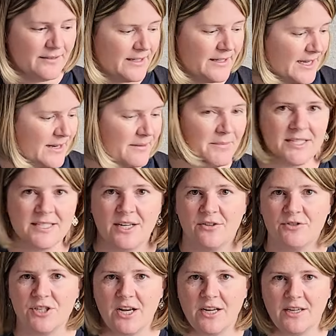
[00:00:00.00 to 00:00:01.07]
and my
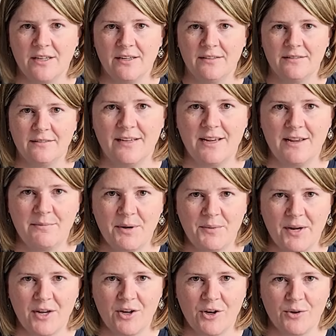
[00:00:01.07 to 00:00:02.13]
down jacket, and my
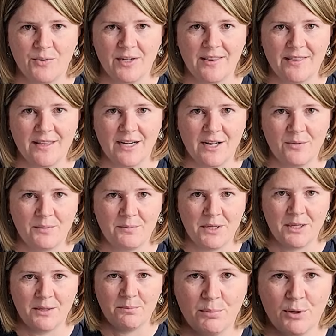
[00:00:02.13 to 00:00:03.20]
raincoat, and then I would
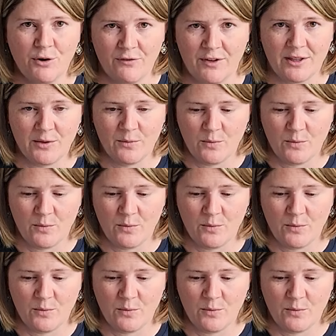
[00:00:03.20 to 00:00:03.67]
be perfectly